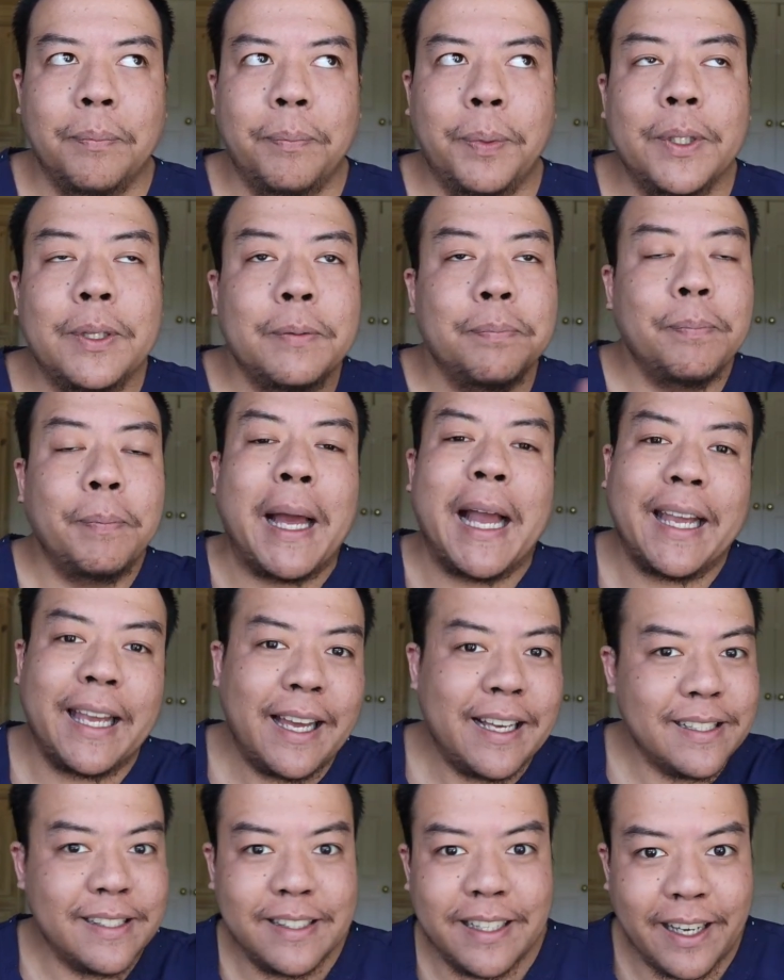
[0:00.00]
put
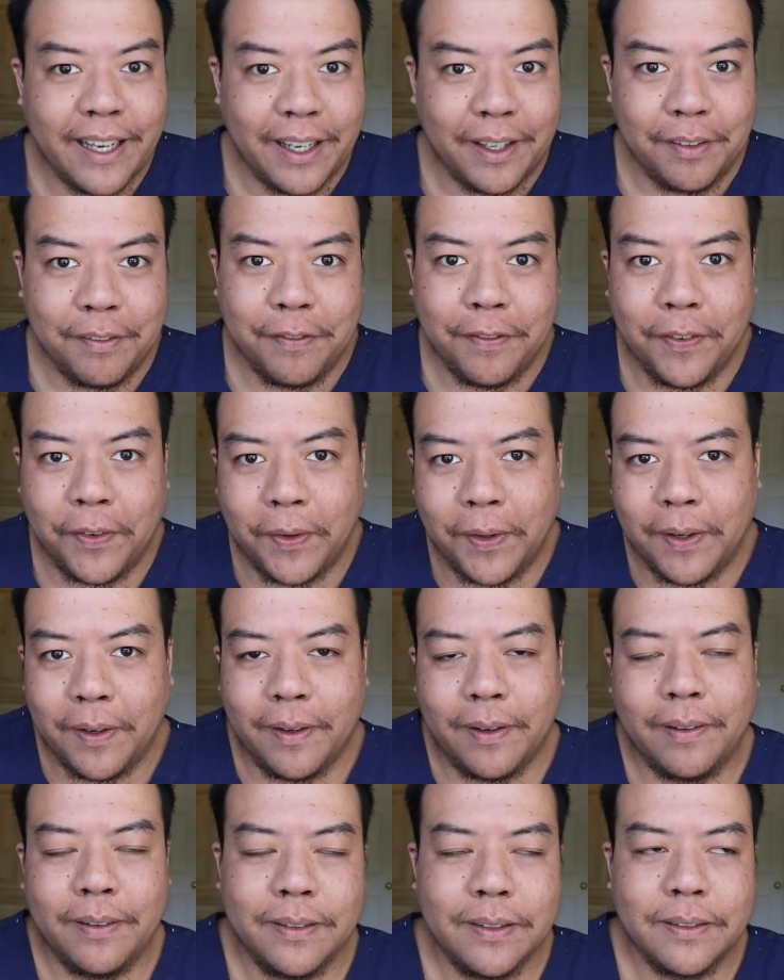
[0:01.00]
back aside
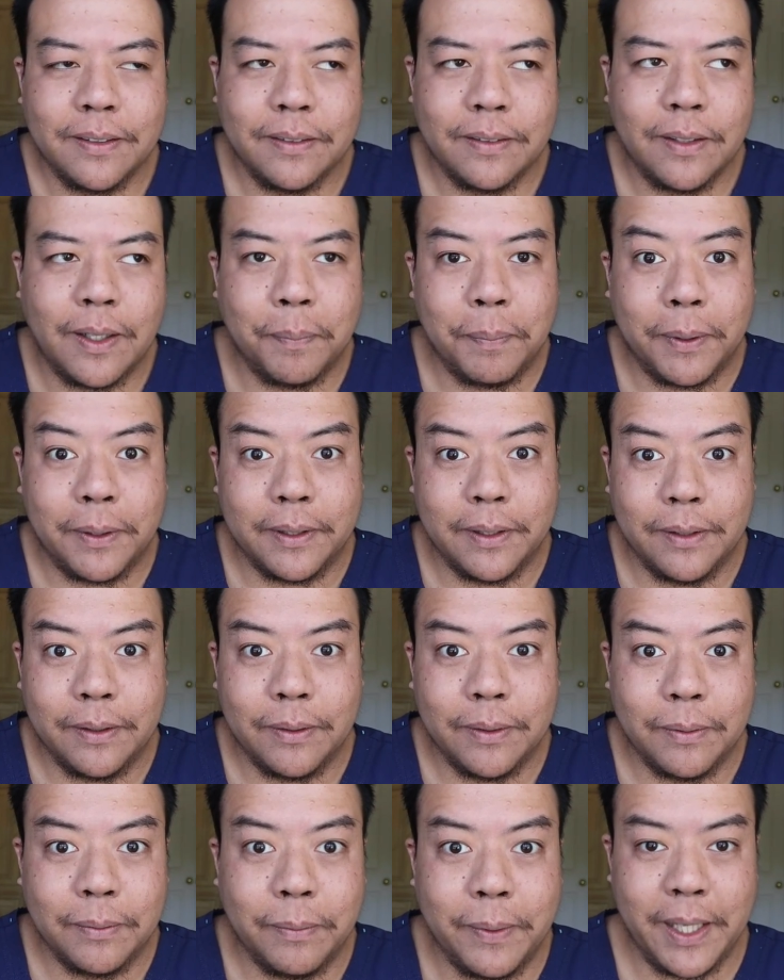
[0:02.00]
for a couple
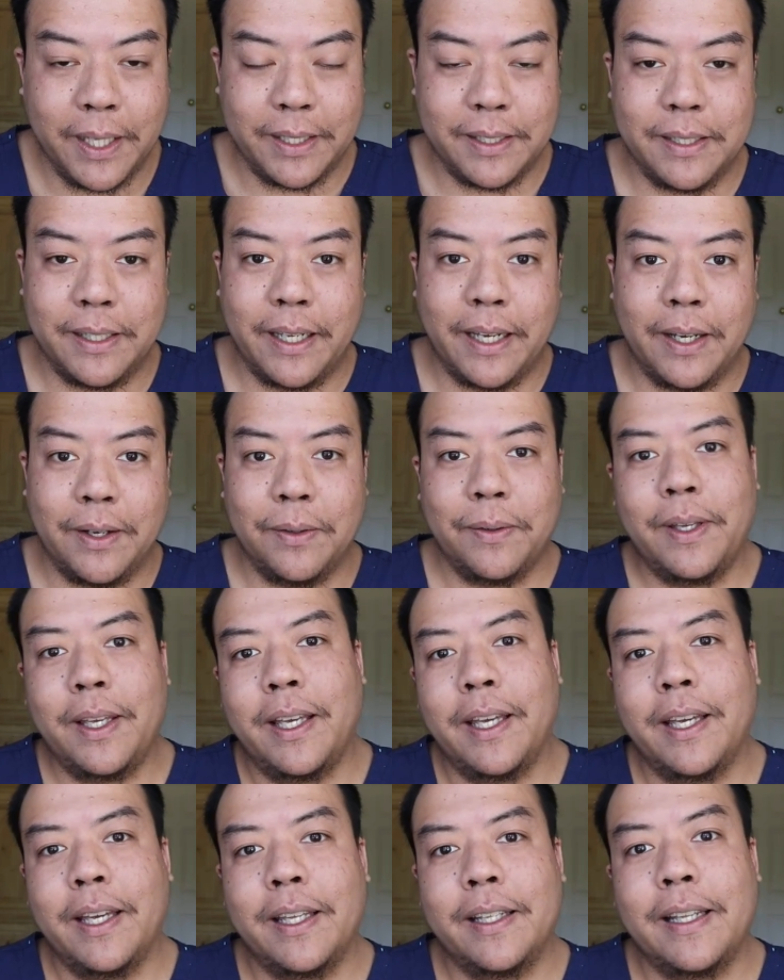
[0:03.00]
weeks now
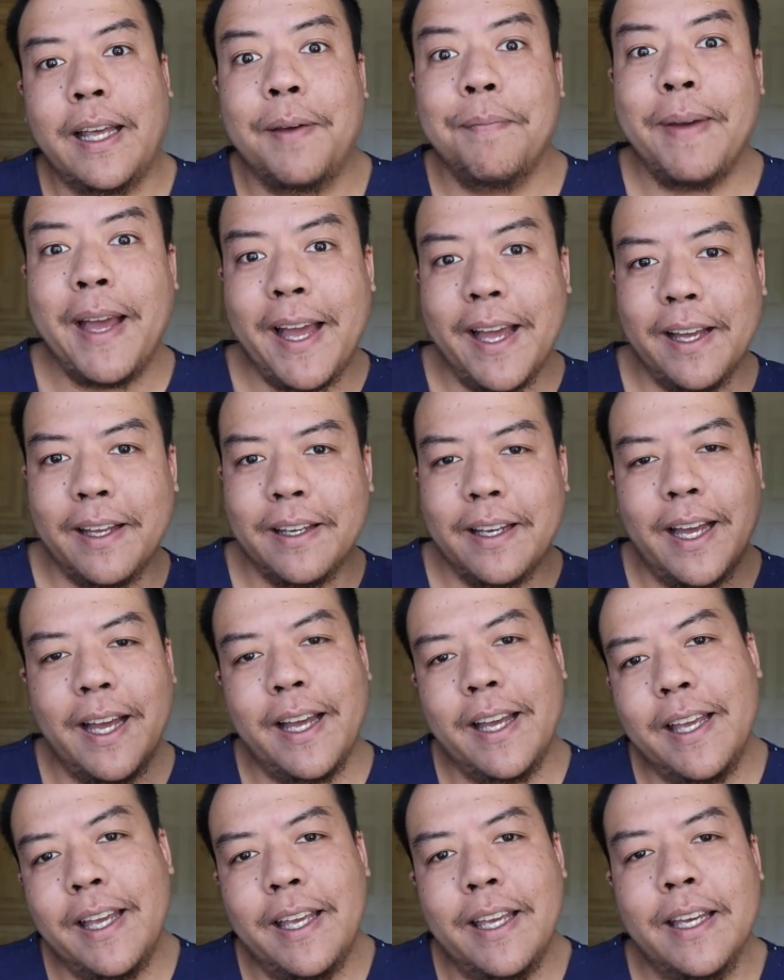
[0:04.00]
and I'm back.
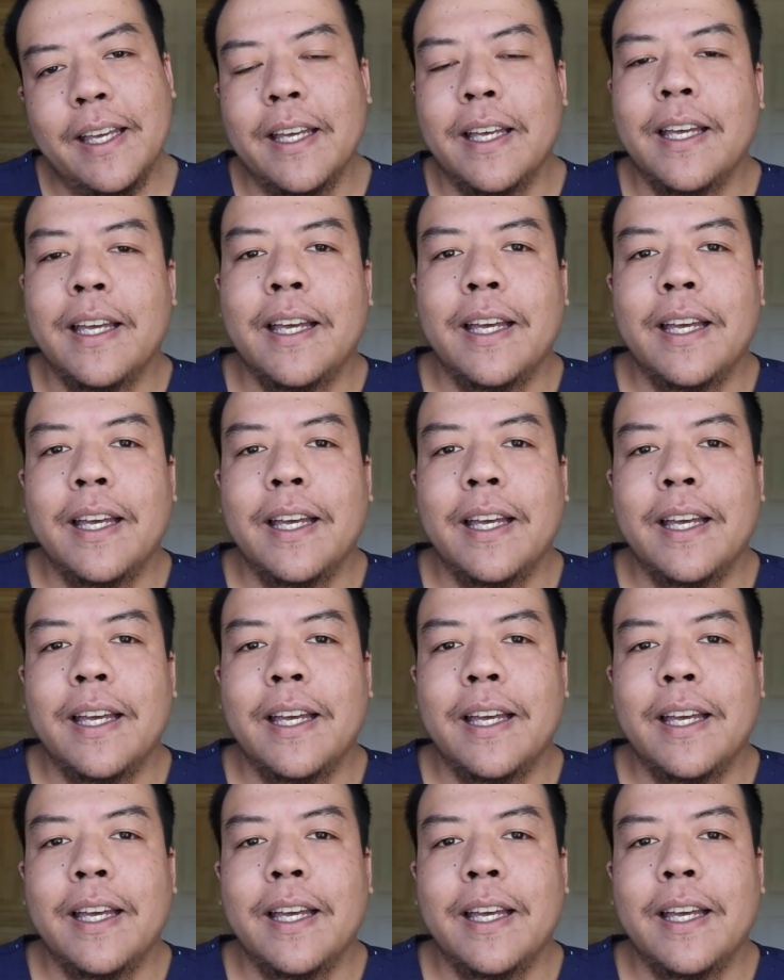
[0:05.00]
Hi!